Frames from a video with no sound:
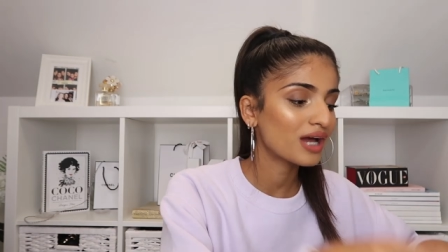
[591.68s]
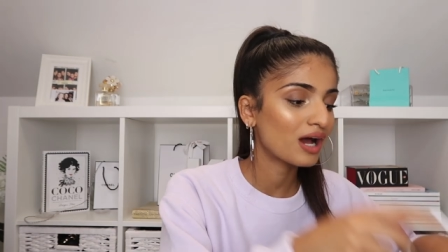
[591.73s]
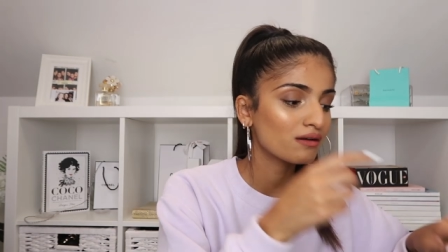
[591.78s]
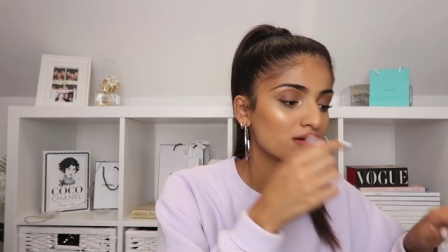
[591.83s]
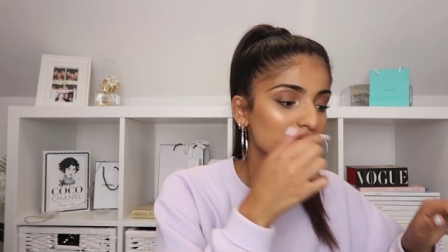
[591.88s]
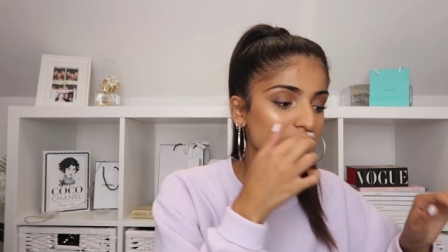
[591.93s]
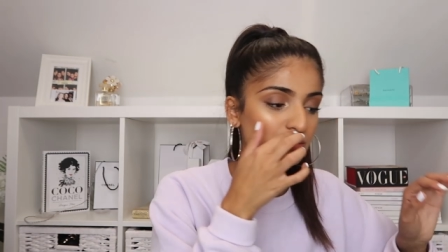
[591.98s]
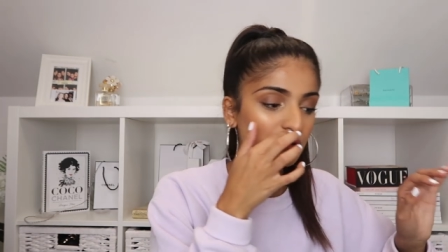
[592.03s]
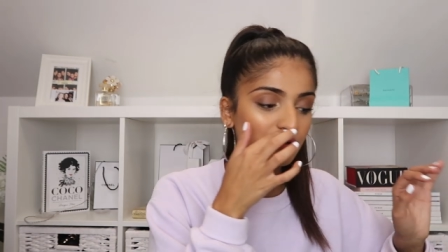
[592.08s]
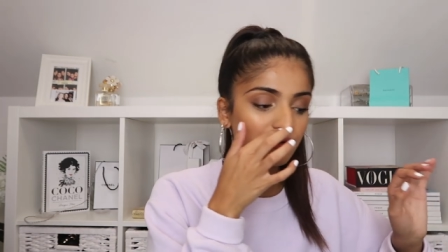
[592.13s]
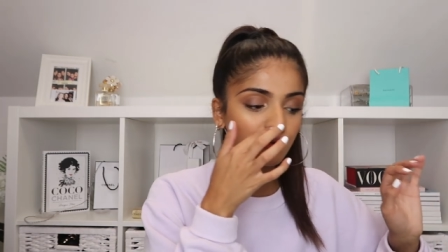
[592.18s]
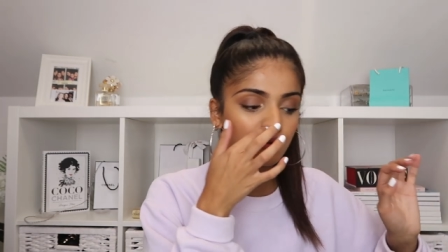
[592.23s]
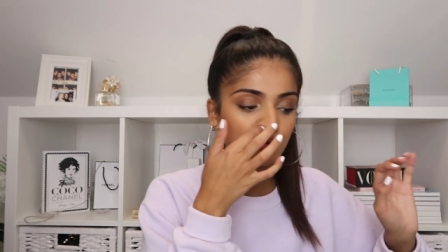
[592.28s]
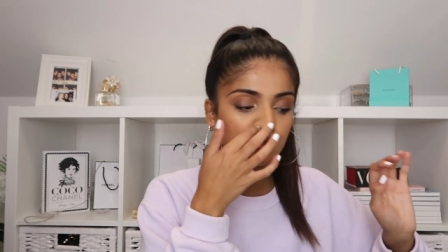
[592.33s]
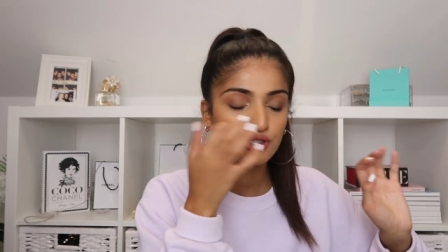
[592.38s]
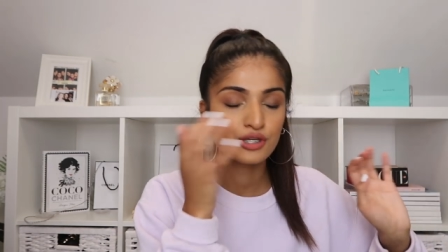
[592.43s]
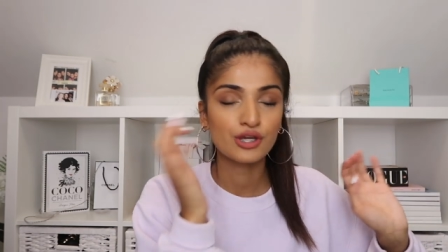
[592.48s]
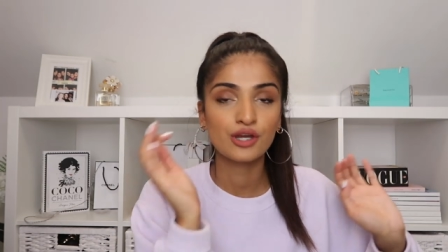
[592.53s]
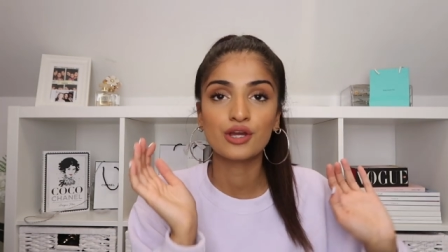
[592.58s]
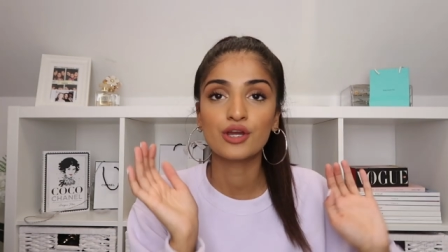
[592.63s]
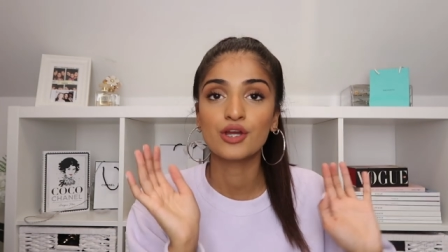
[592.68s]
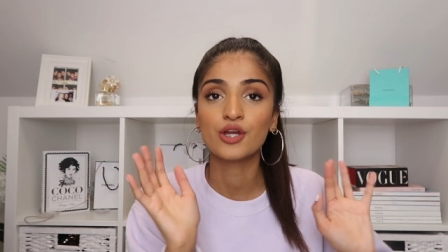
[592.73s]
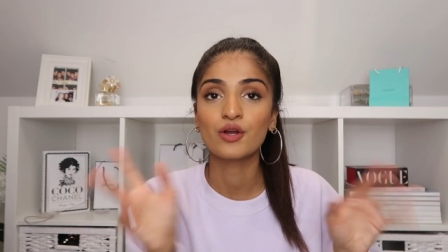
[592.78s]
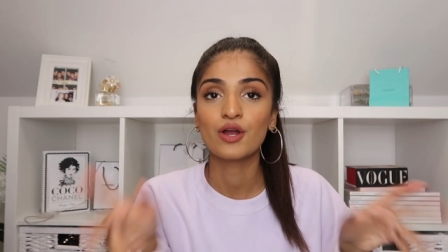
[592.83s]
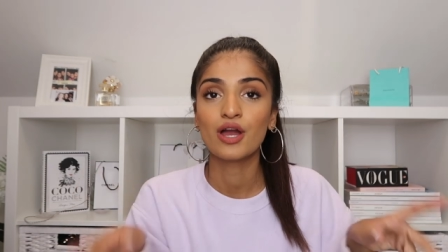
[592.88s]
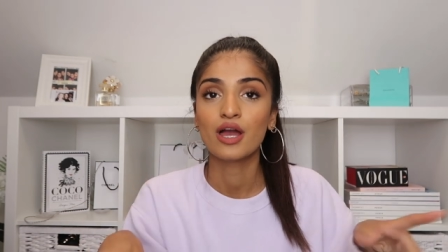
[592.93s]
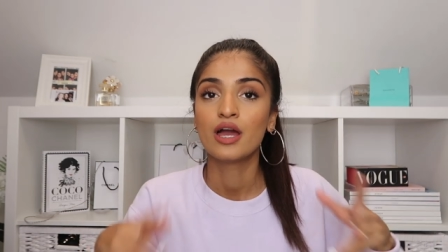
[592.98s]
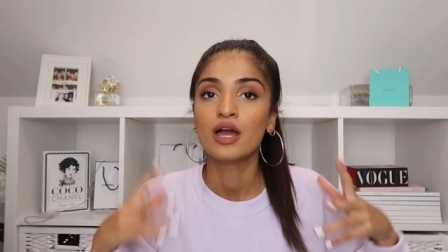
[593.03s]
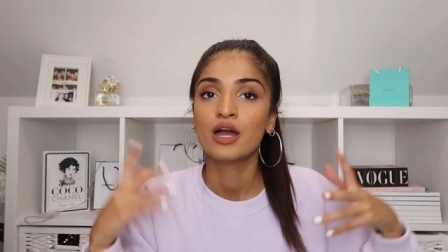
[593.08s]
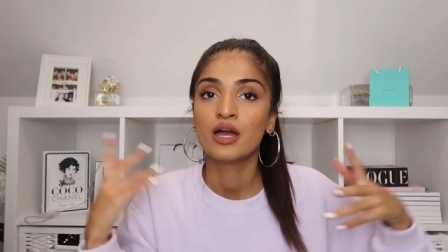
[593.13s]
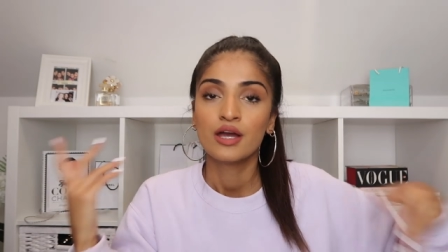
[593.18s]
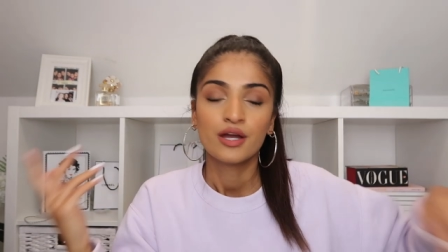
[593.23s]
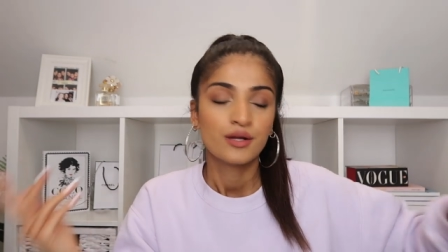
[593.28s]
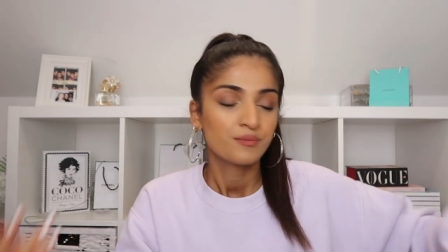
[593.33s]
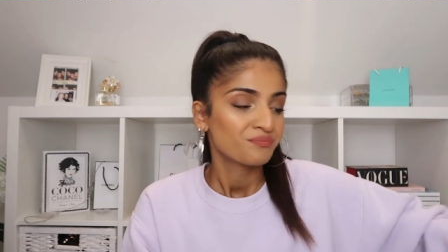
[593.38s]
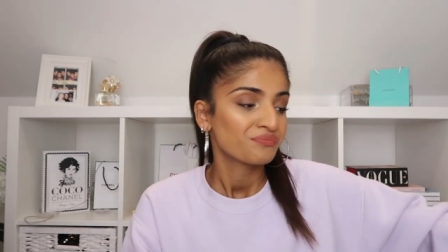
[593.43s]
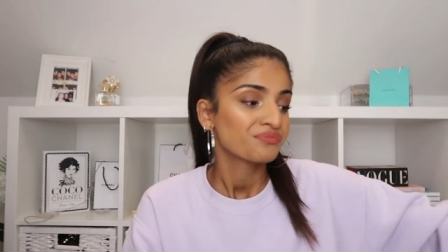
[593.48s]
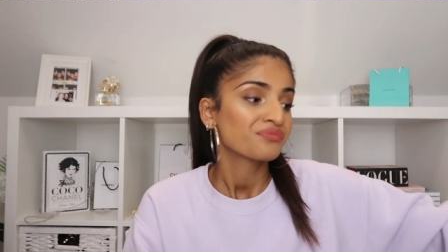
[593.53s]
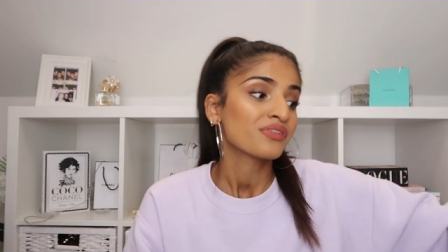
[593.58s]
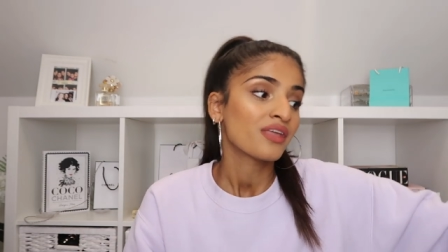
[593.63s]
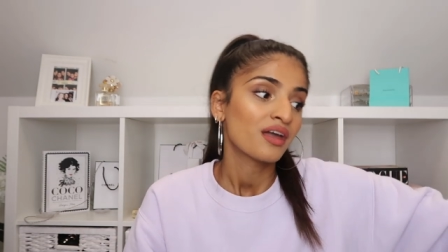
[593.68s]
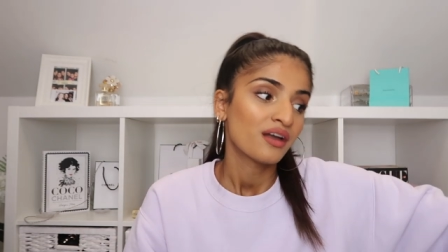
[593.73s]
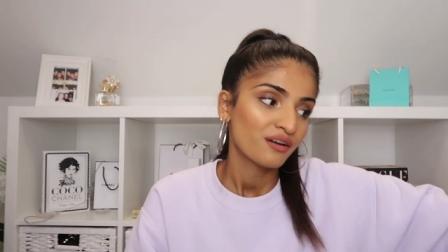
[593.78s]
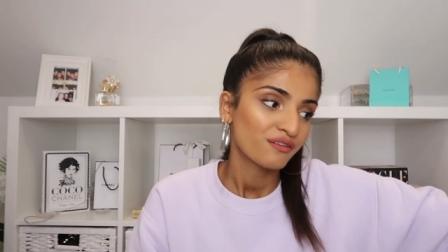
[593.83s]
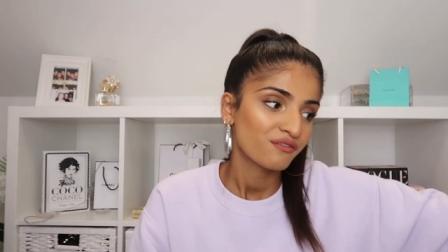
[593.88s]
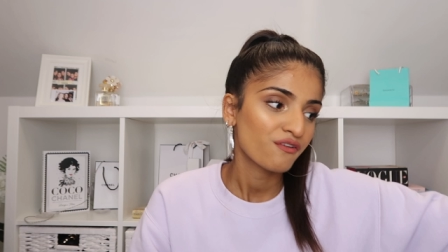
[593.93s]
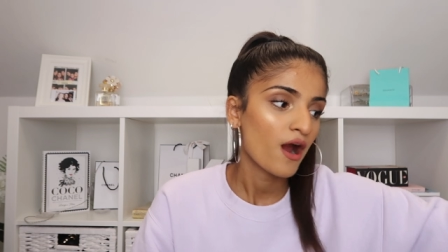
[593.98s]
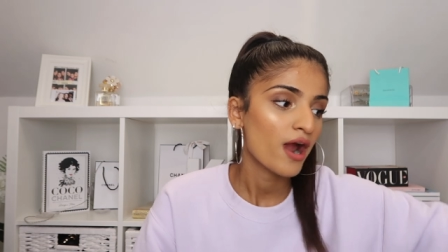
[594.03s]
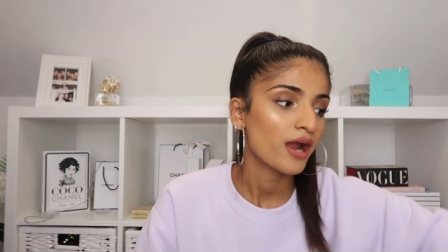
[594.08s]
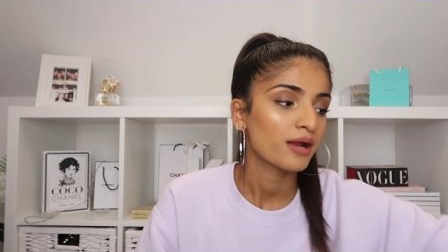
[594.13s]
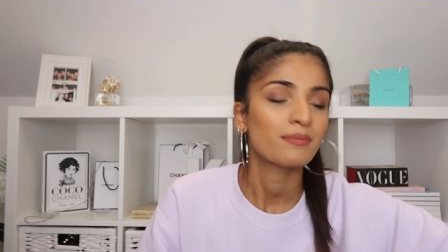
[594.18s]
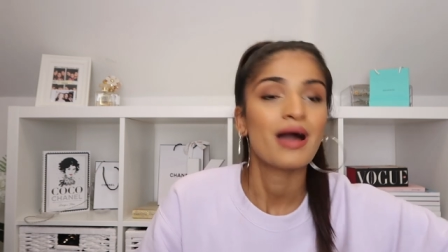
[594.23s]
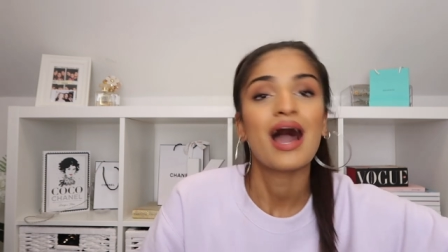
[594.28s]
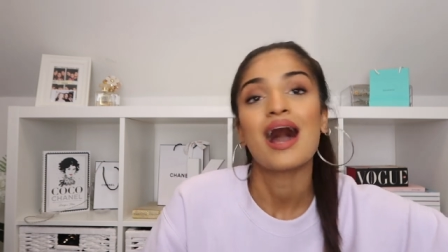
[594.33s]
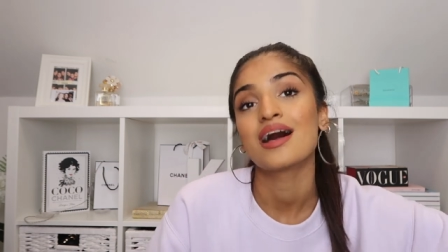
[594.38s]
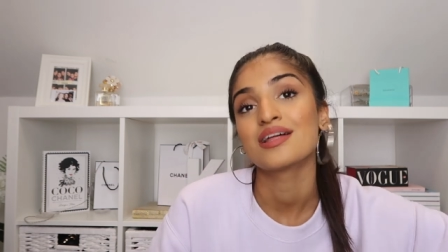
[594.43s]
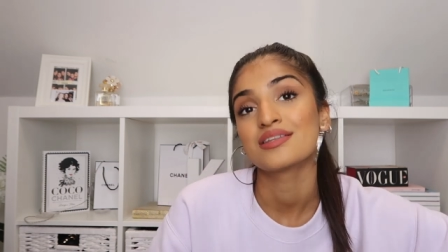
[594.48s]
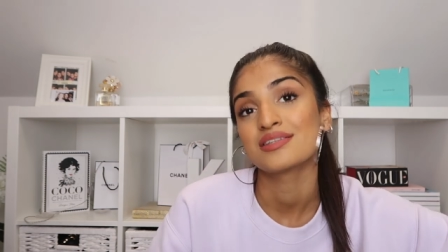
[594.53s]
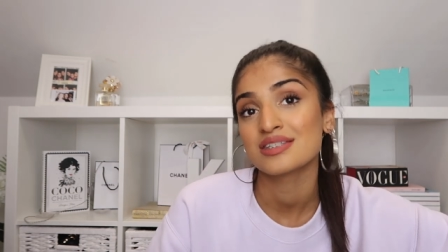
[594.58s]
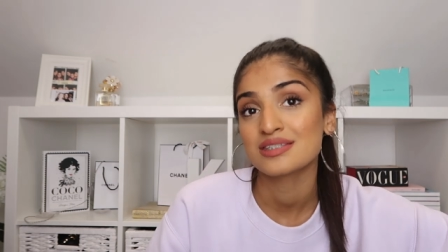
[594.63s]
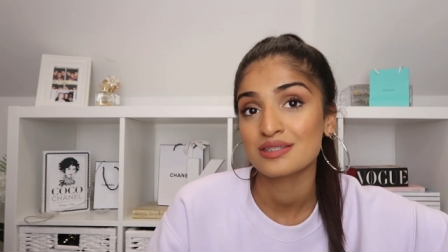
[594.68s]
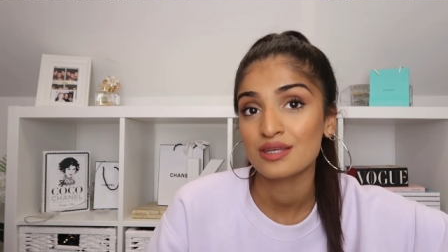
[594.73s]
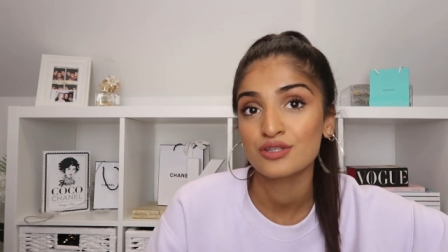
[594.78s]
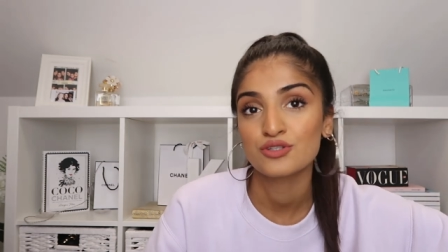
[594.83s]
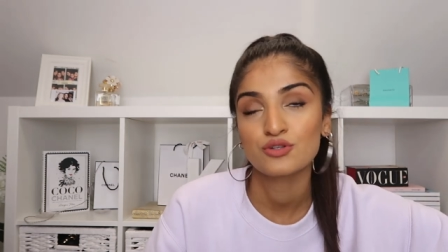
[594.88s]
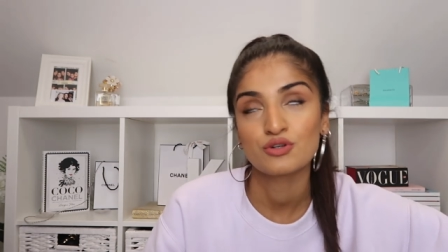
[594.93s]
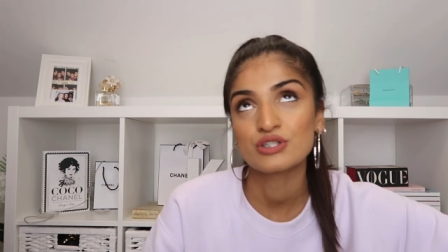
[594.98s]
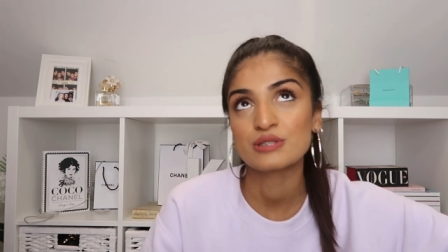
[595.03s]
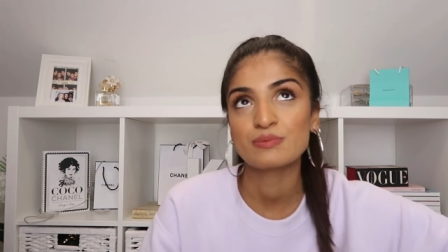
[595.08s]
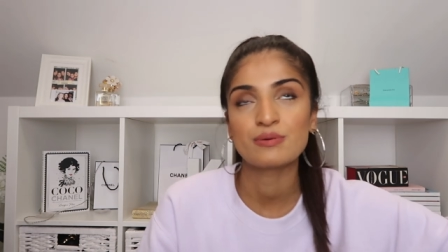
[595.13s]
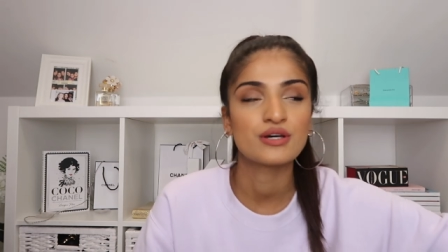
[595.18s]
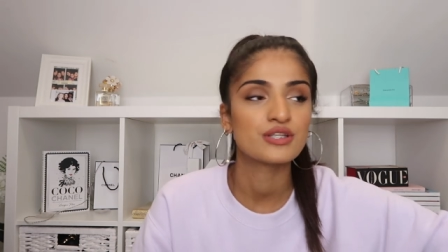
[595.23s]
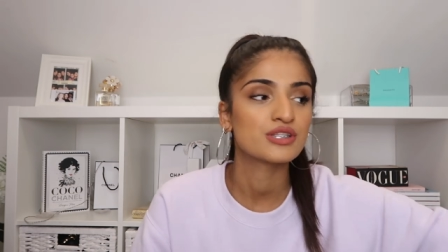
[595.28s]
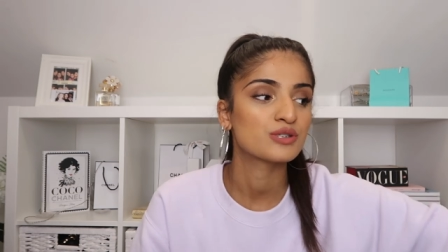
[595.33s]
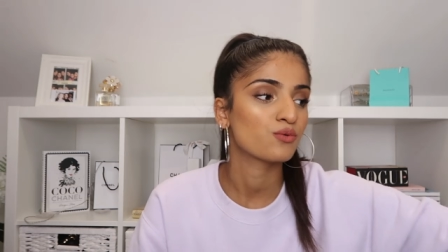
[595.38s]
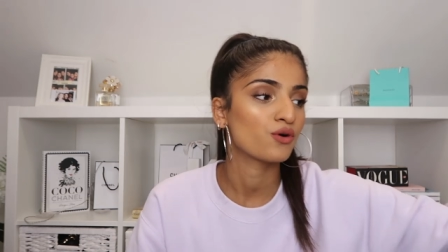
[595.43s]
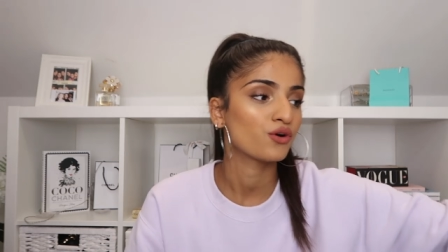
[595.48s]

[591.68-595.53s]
now let's move on to frying pans, saucepans,